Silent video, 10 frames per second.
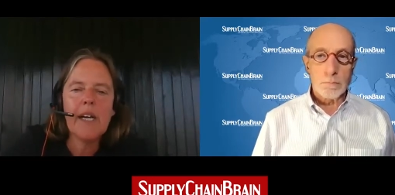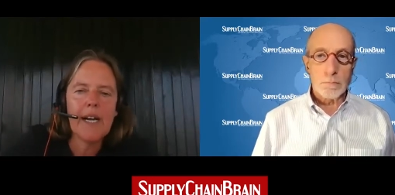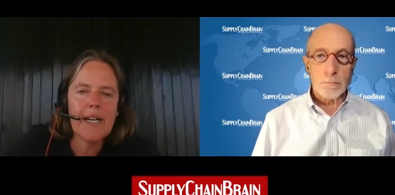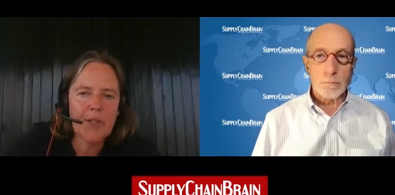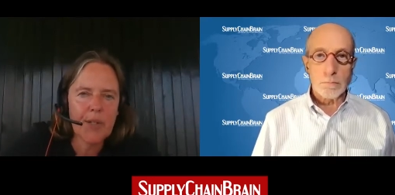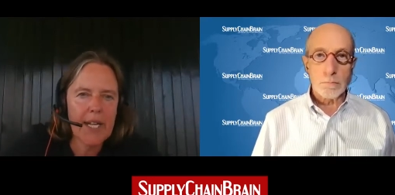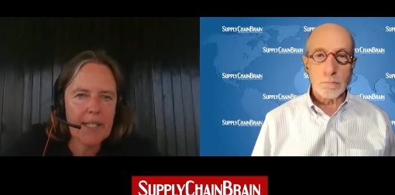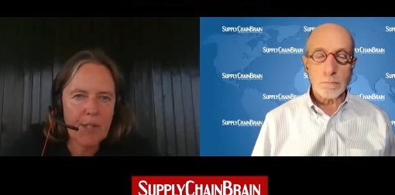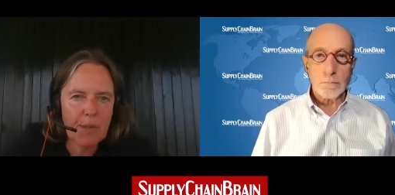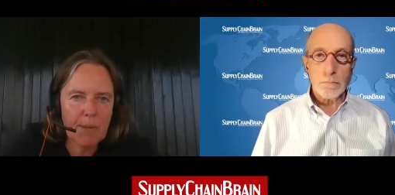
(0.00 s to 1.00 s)
Speaker 1: Uh, so
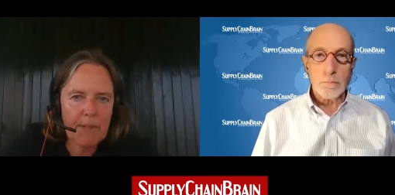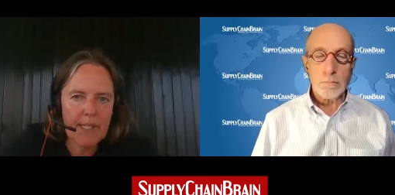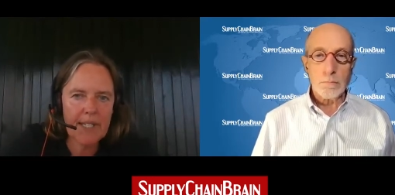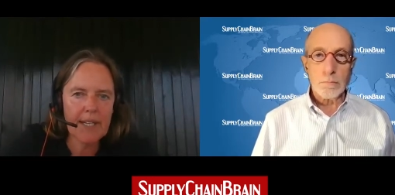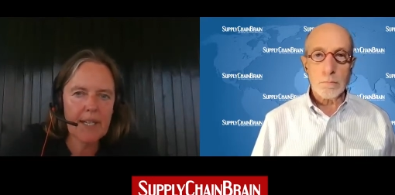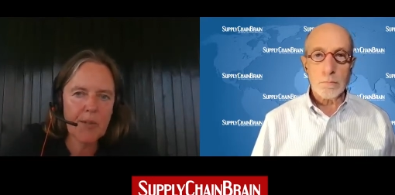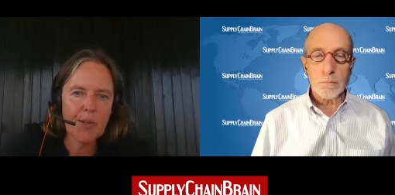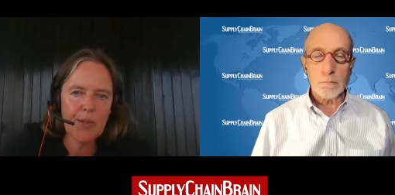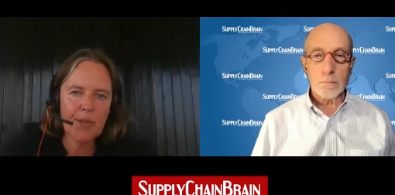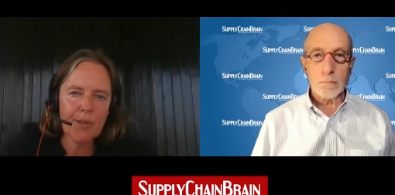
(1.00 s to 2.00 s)
that is what we set
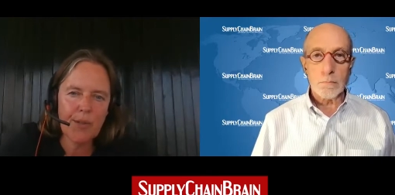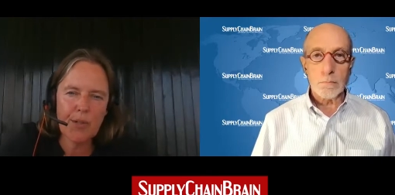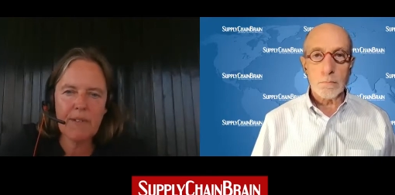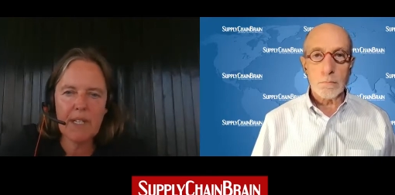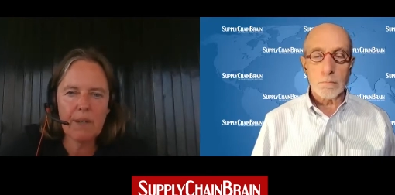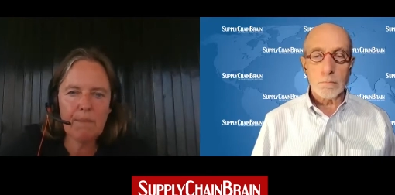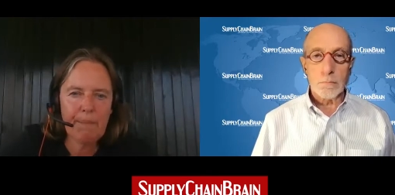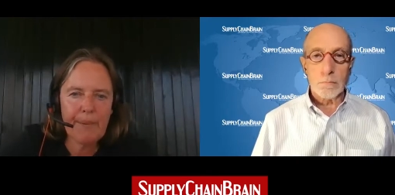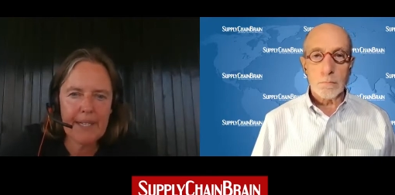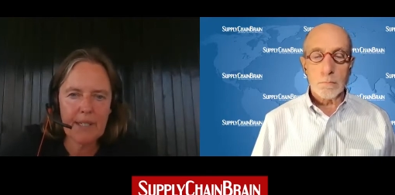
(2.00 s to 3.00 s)
out to do. So we
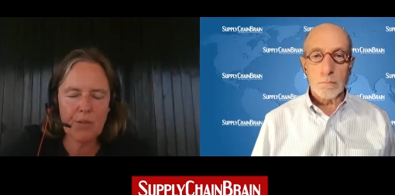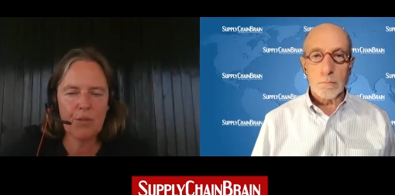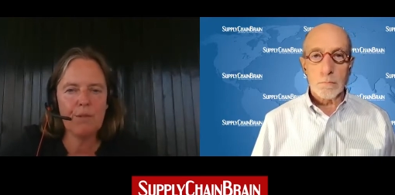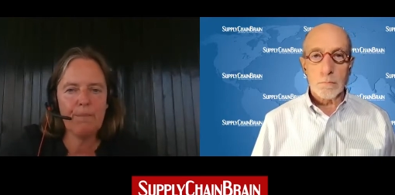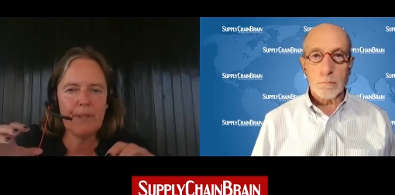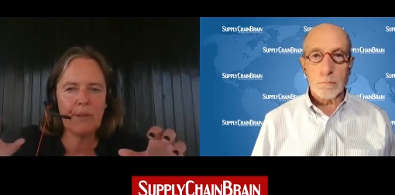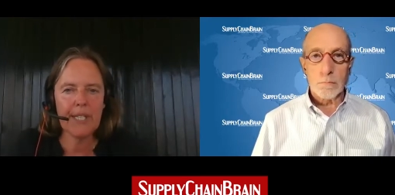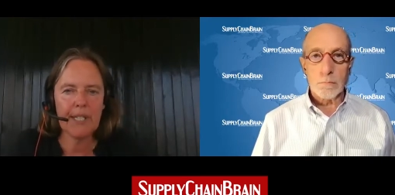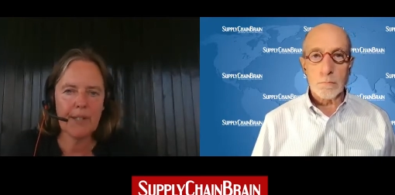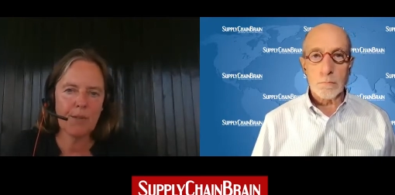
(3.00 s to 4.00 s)
compare two
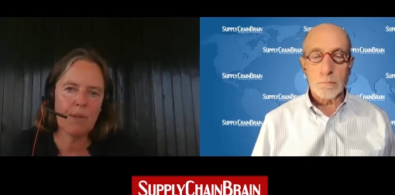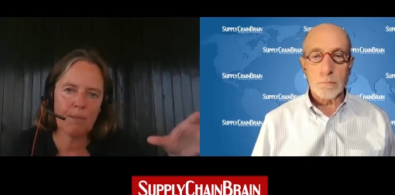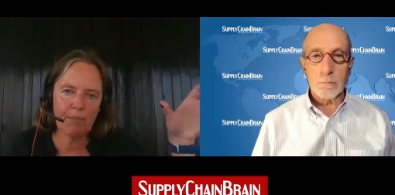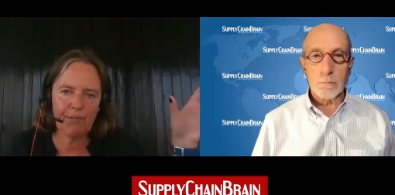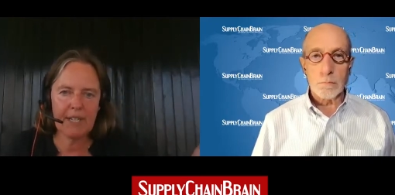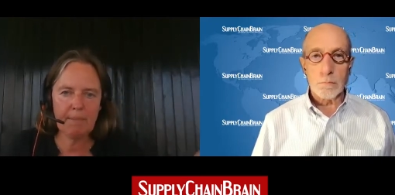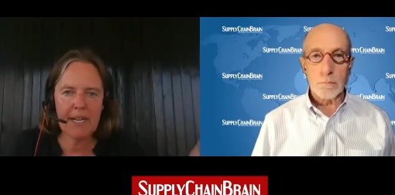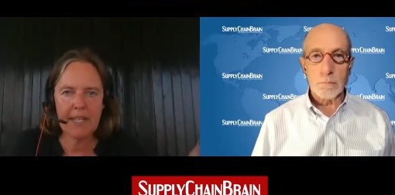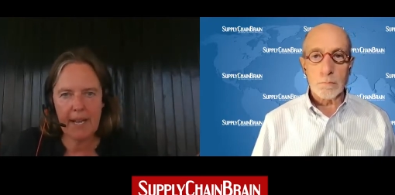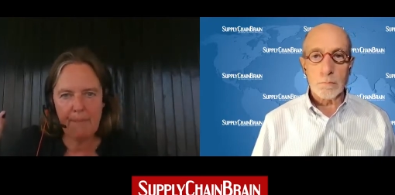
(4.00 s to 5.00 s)
periods, one
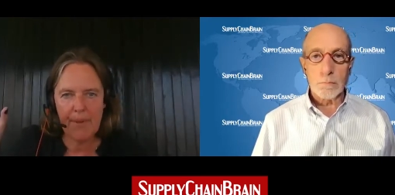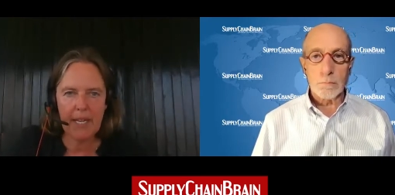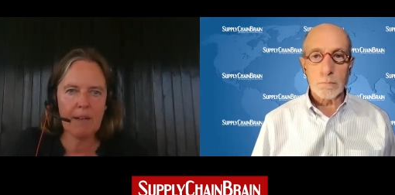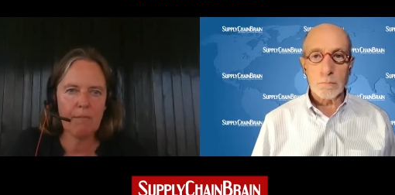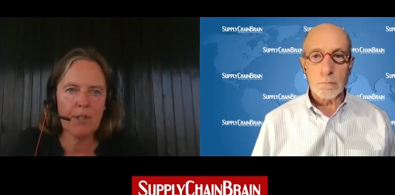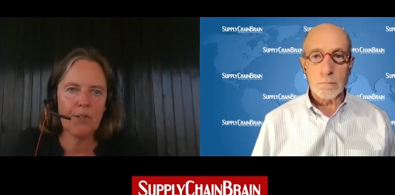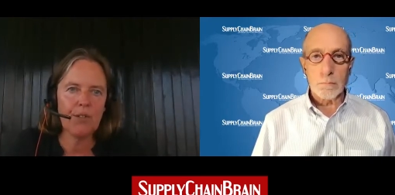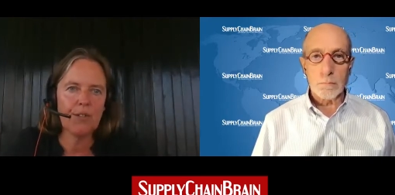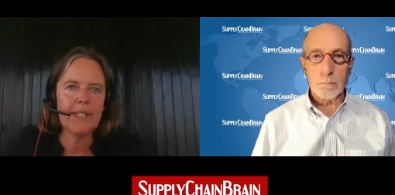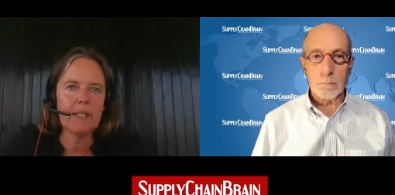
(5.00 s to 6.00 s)
pre-pandemic and
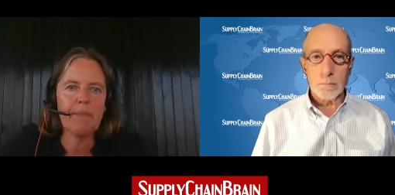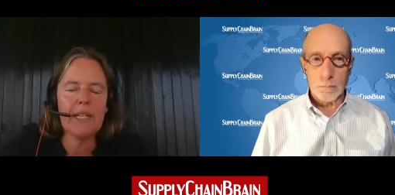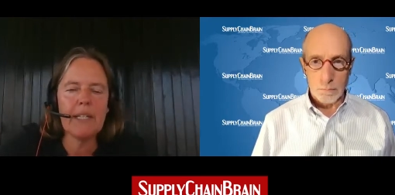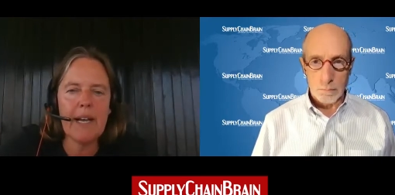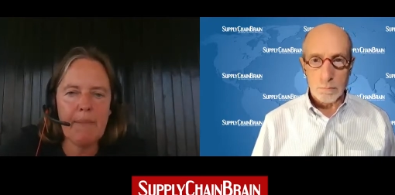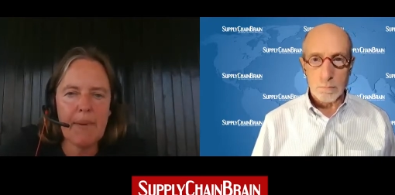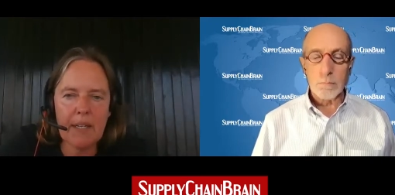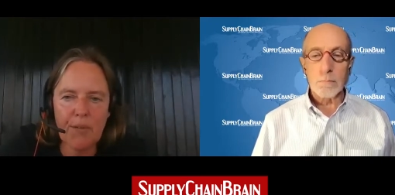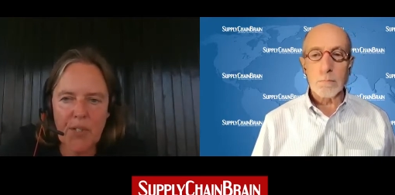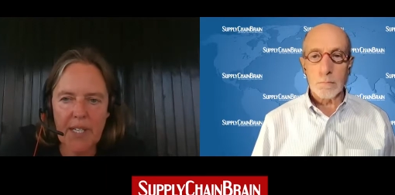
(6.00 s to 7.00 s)
one during
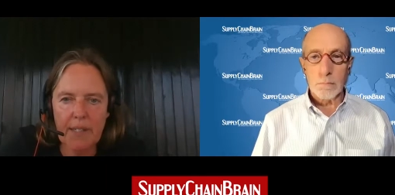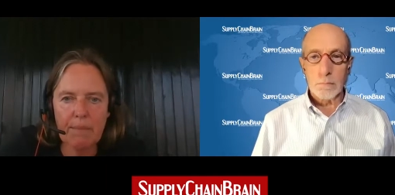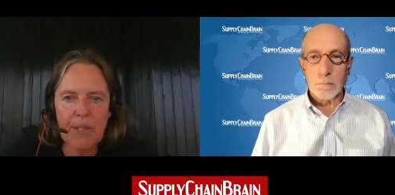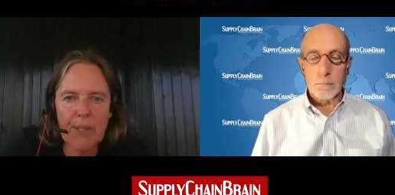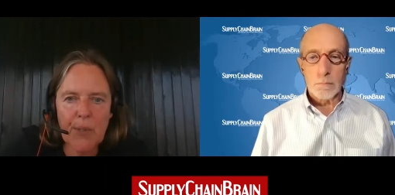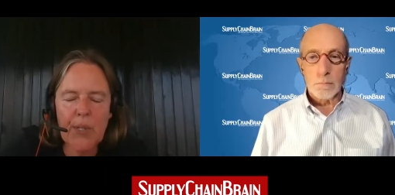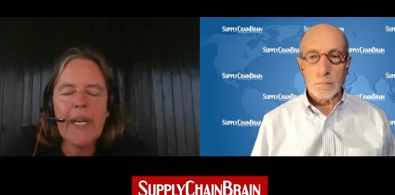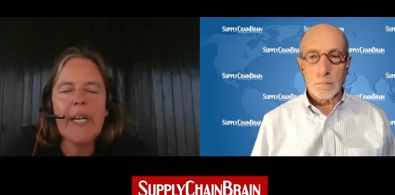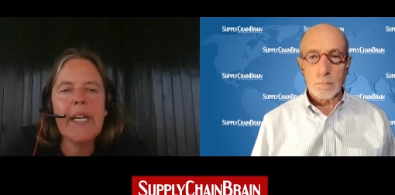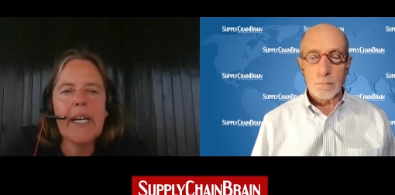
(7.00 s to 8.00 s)
pandemic of six months,
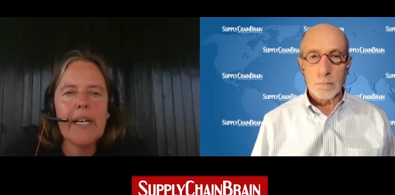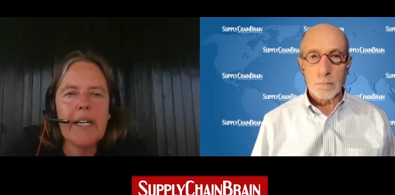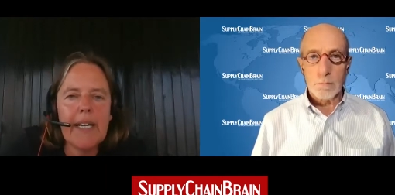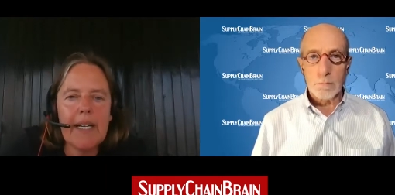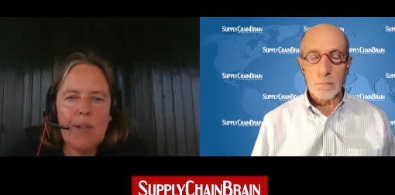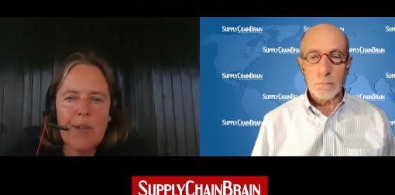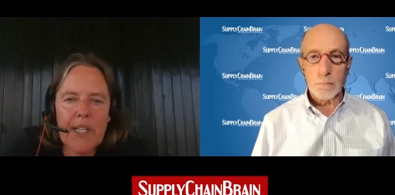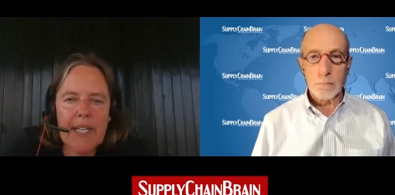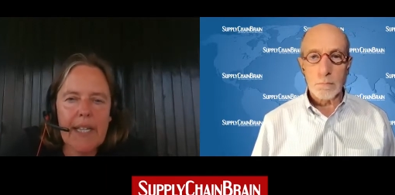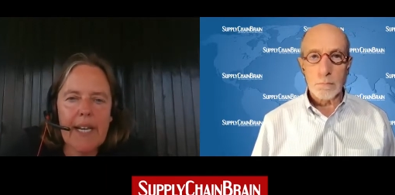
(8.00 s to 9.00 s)
uh, and
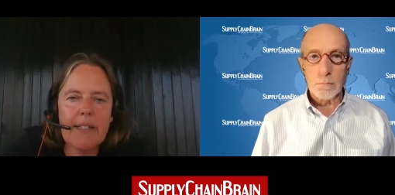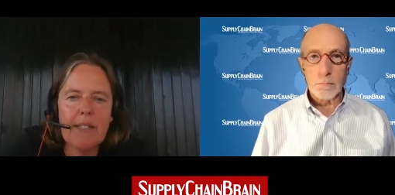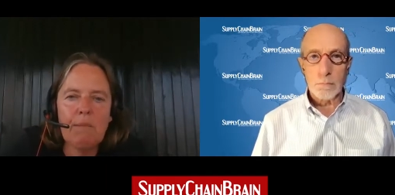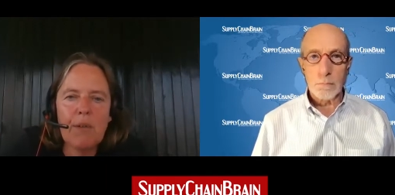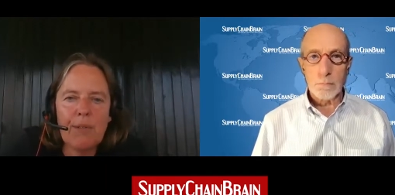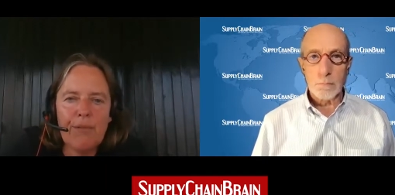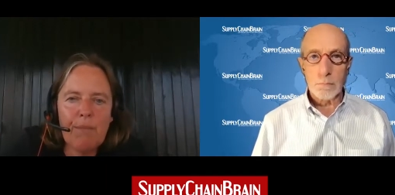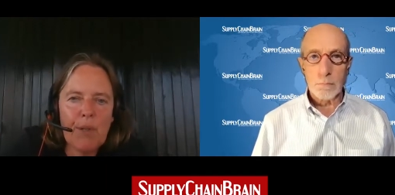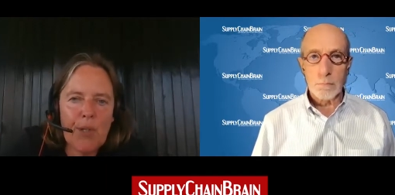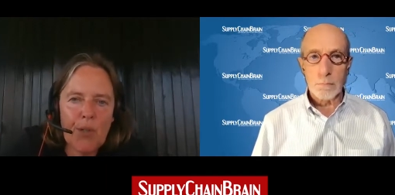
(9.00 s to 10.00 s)
looked at that. And one of
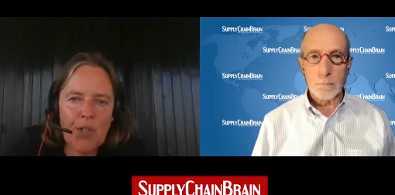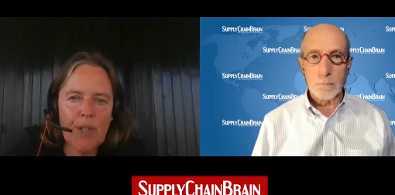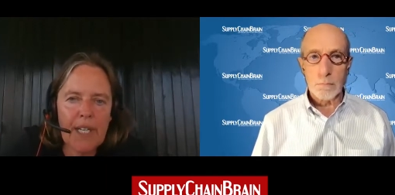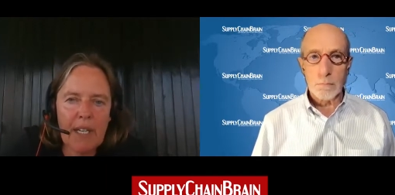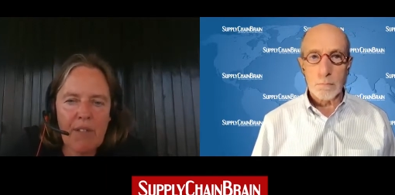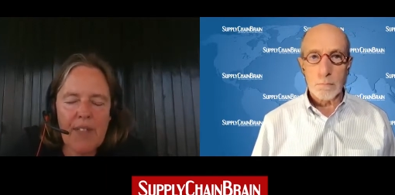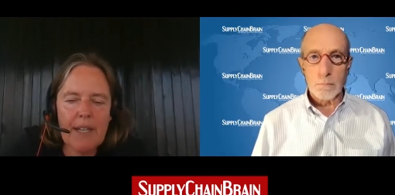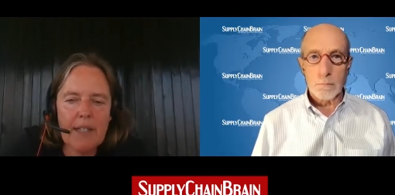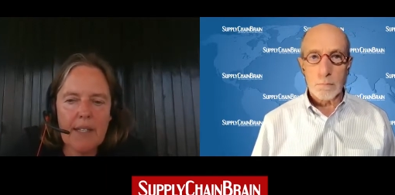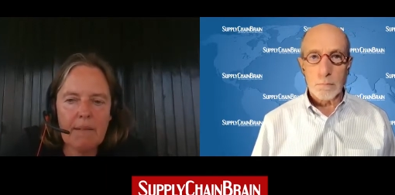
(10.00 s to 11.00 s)
the most shocking
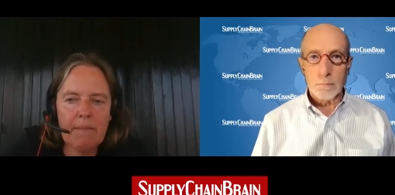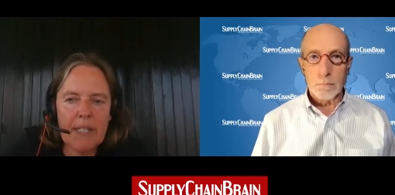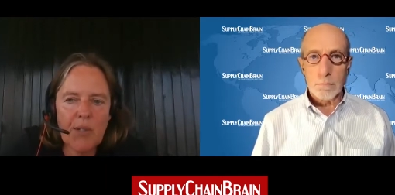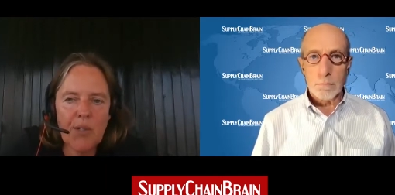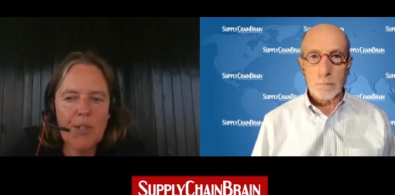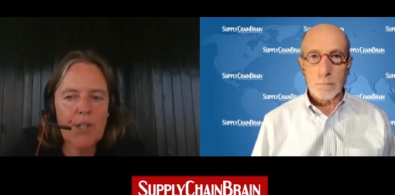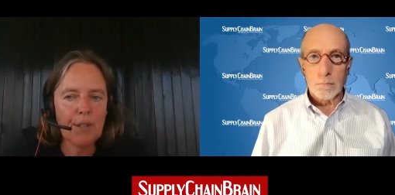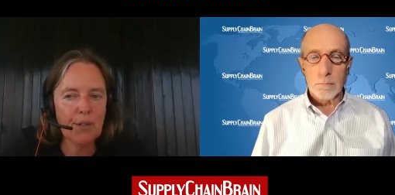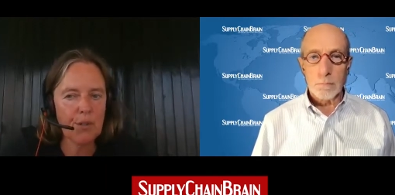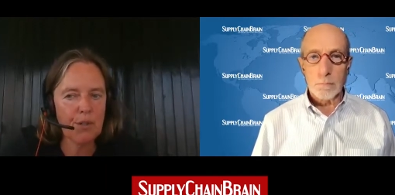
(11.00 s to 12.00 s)
things that we saw, not